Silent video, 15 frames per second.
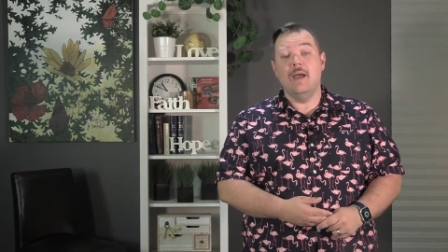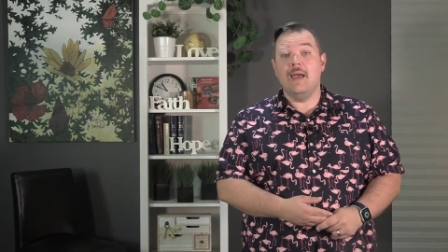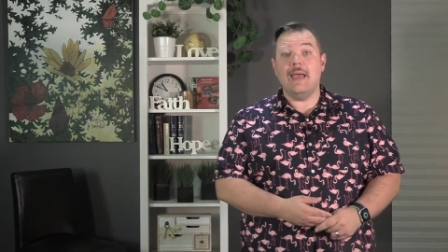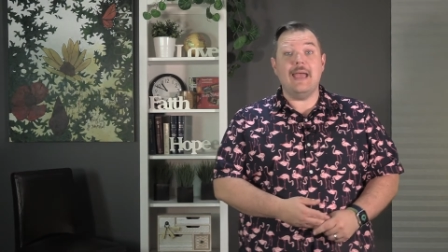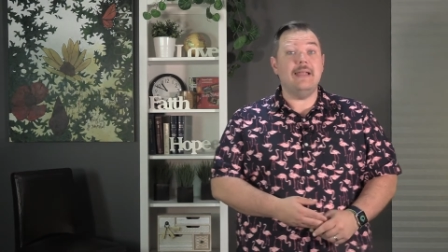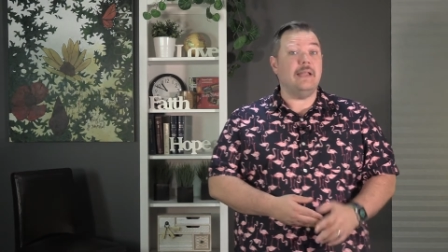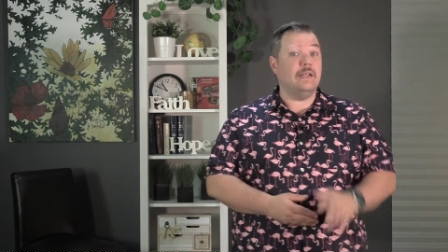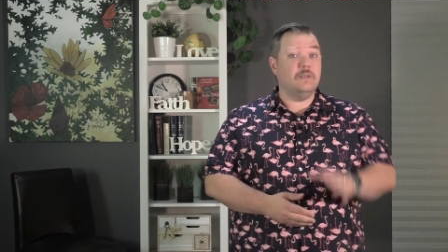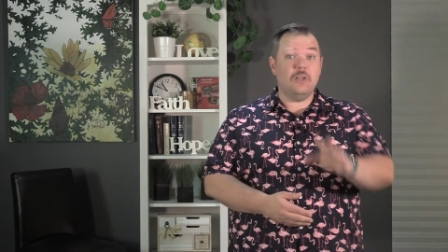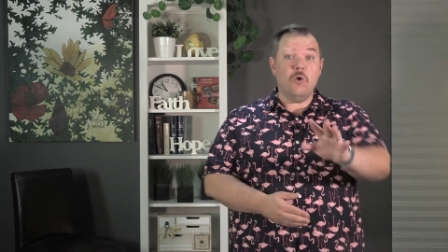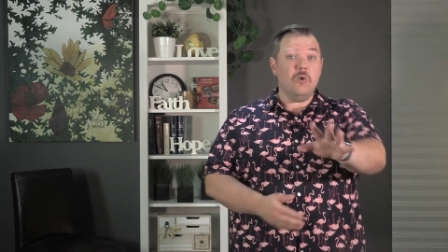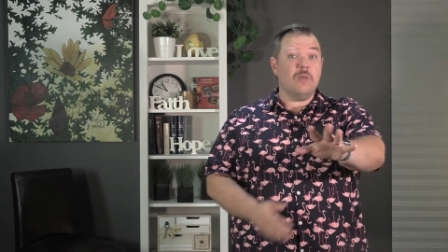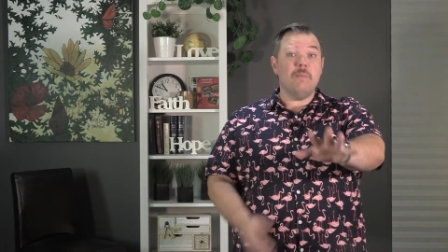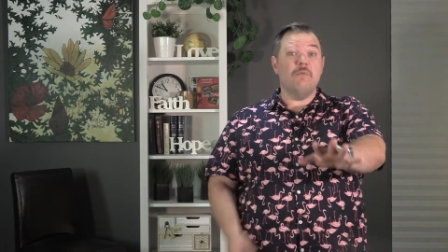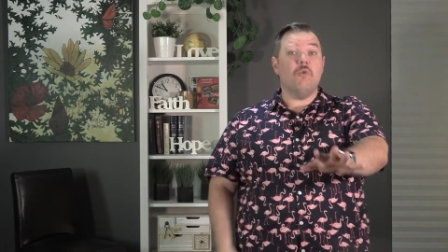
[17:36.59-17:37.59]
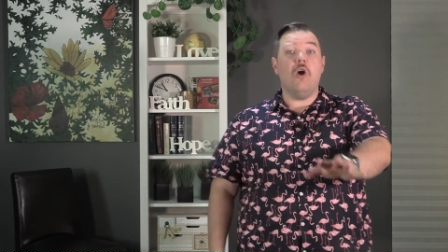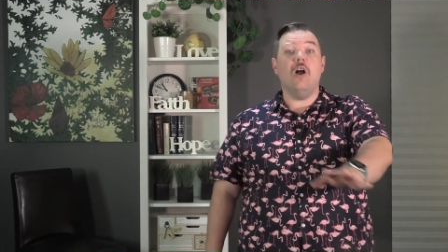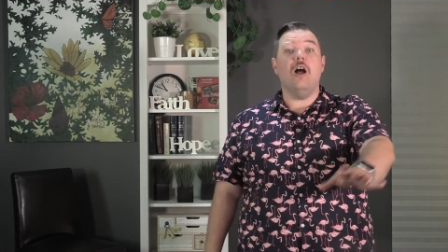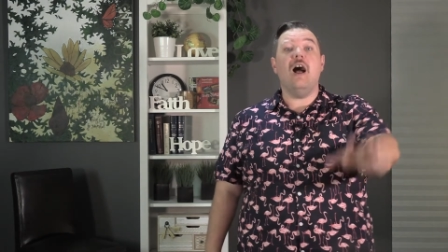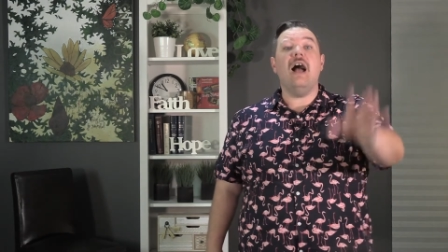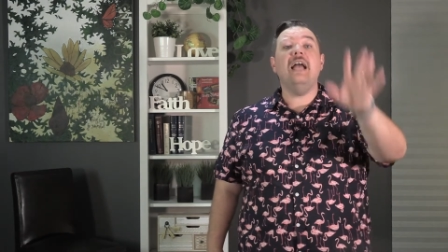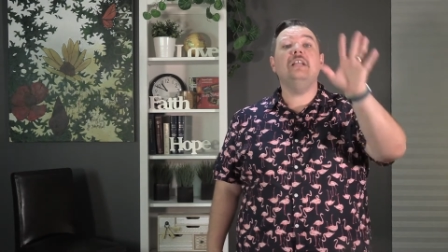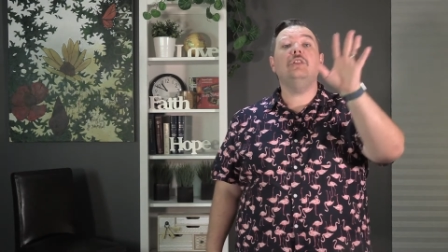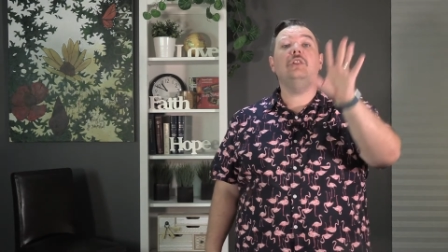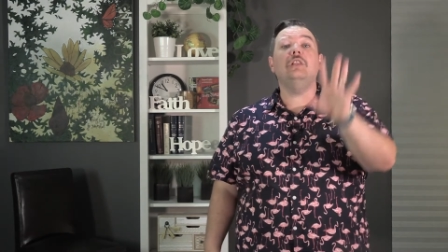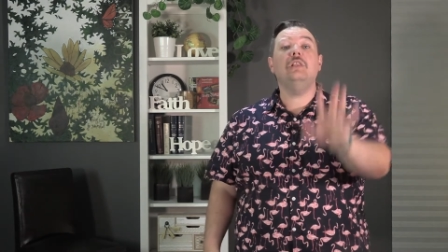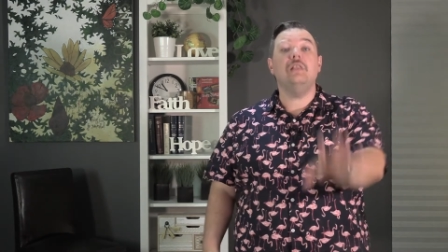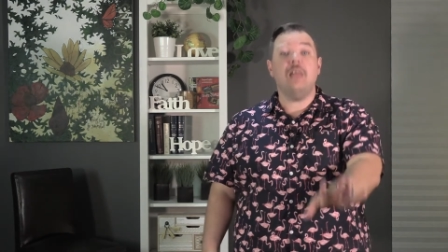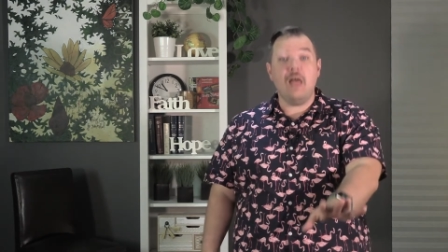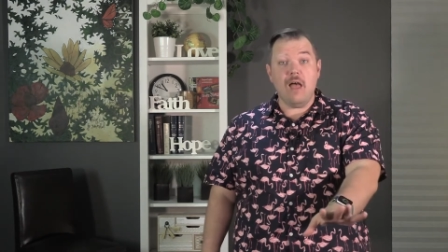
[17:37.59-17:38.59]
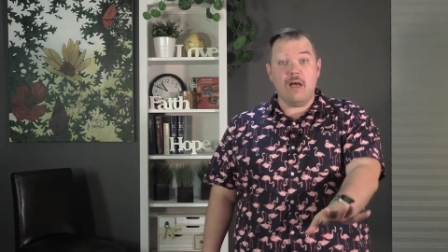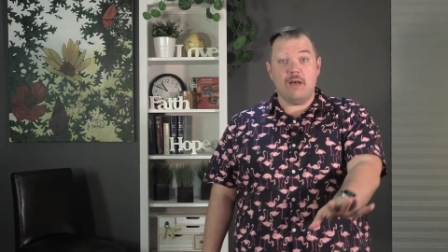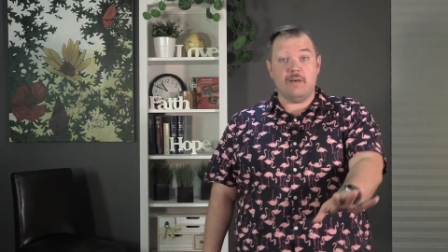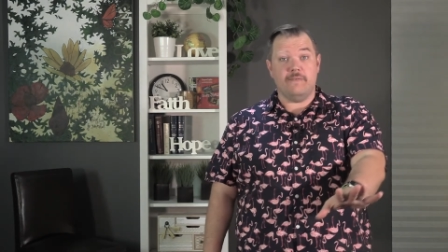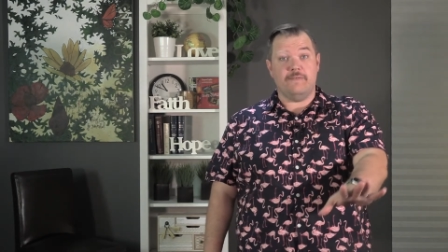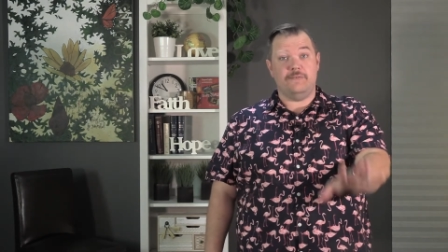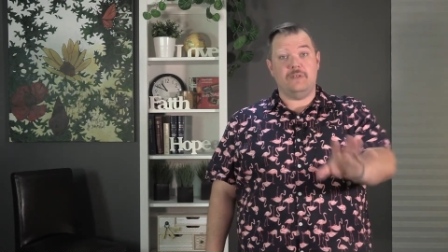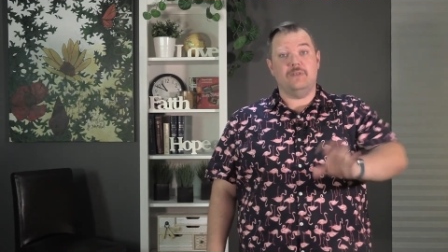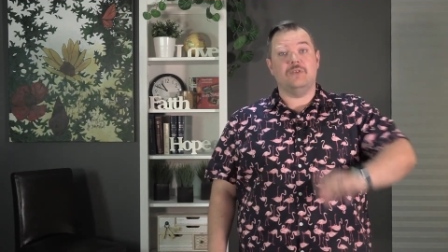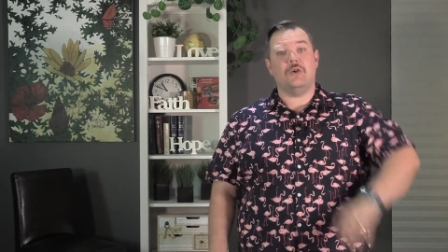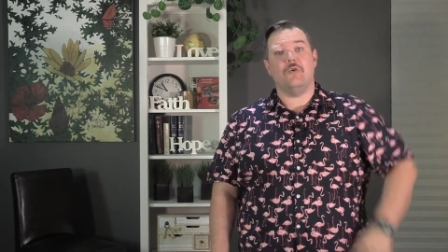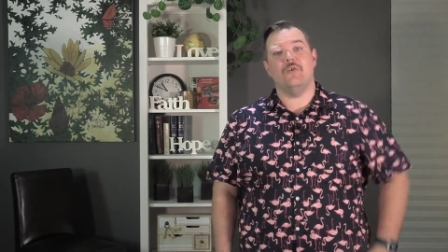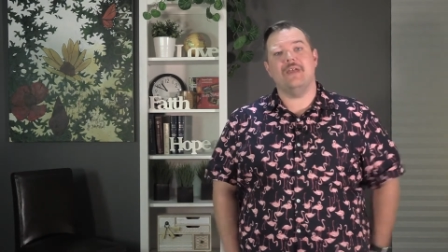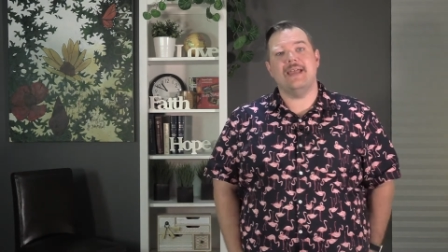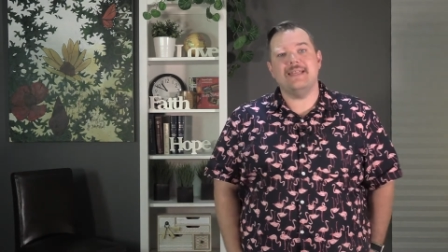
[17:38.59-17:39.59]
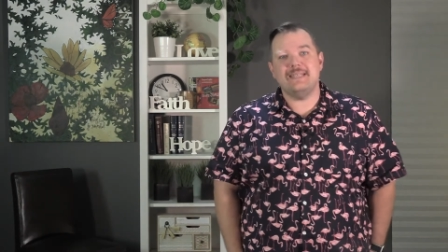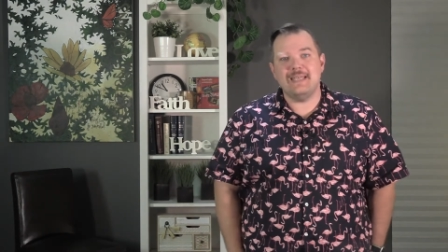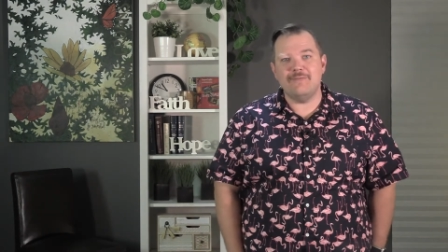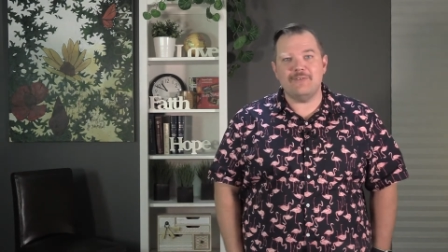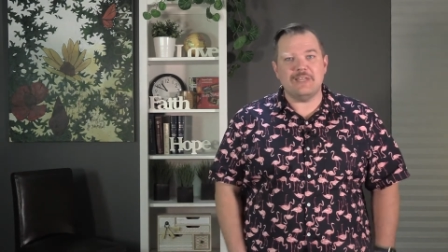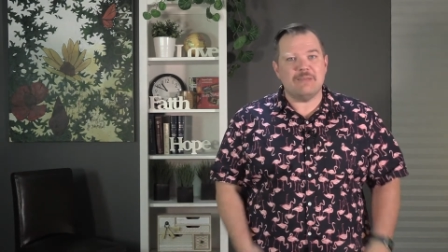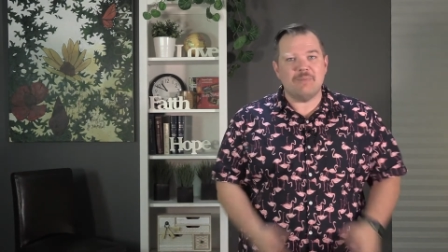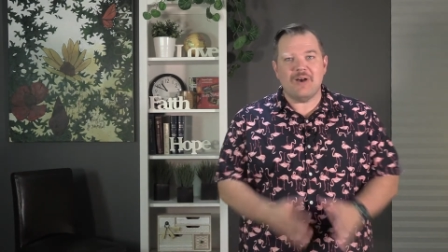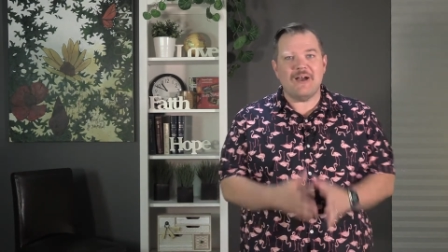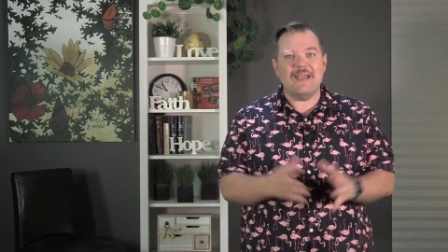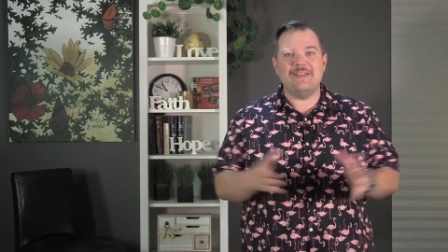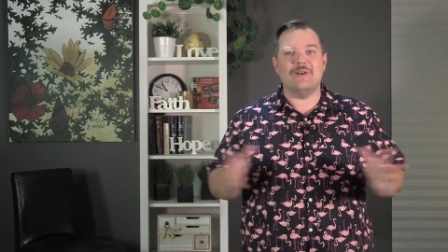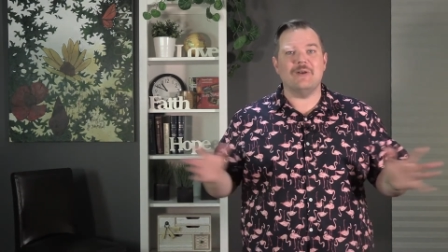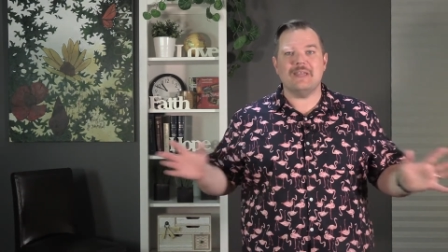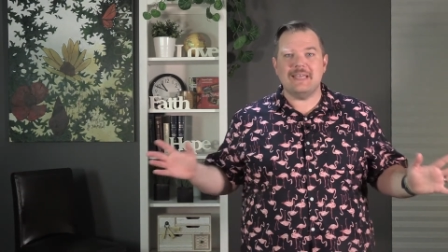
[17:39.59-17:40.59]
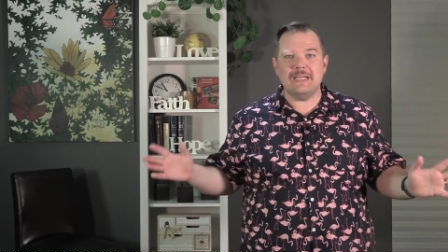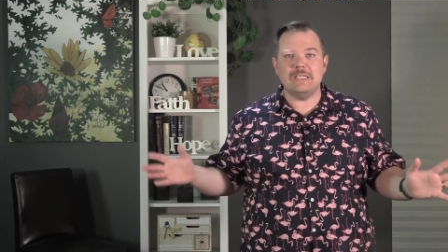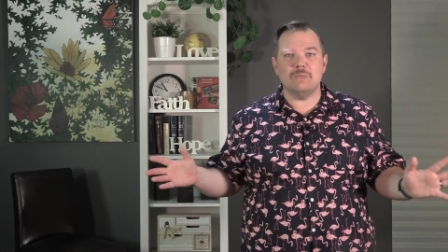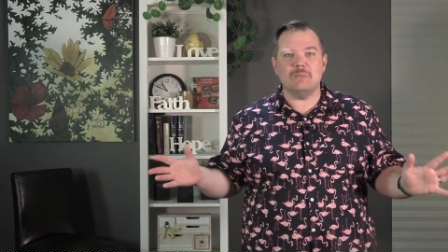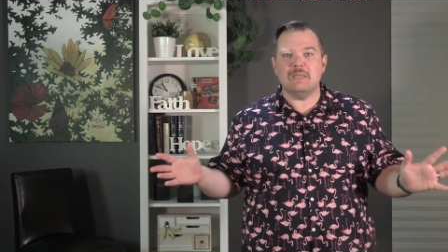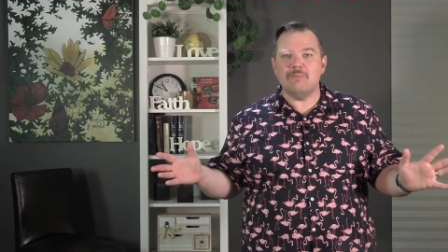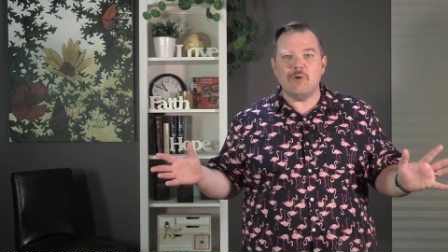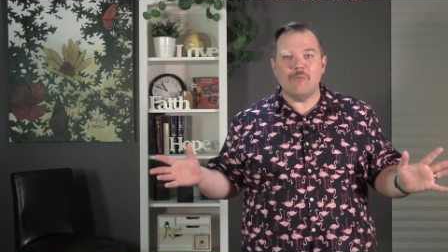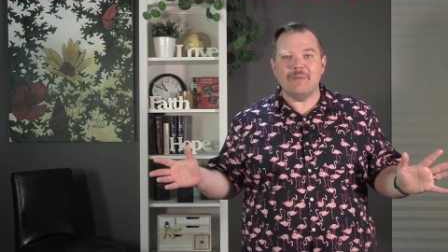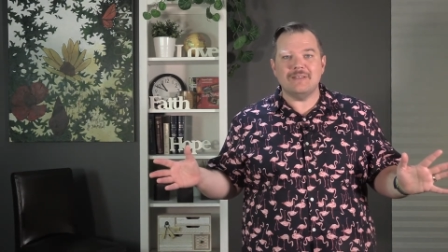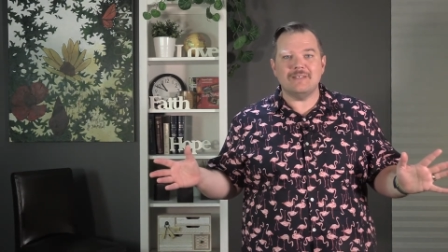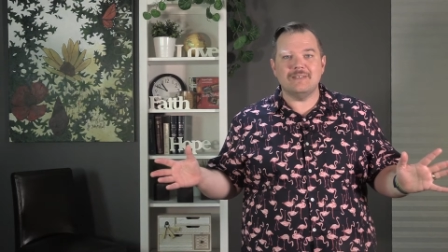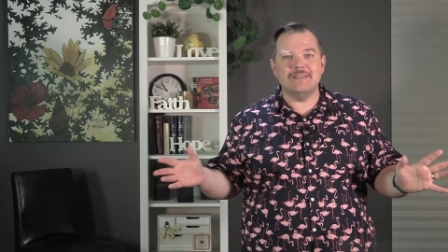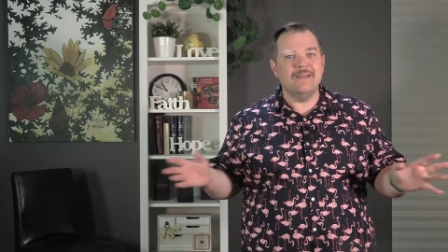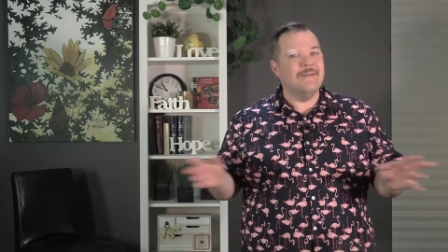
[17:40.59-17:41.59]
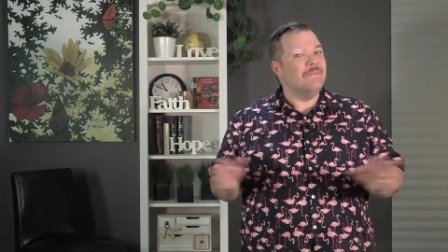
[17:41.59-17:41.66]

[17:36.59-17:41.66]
And, and, don't get me wrong, I loved the creativity behind our kids' men moments.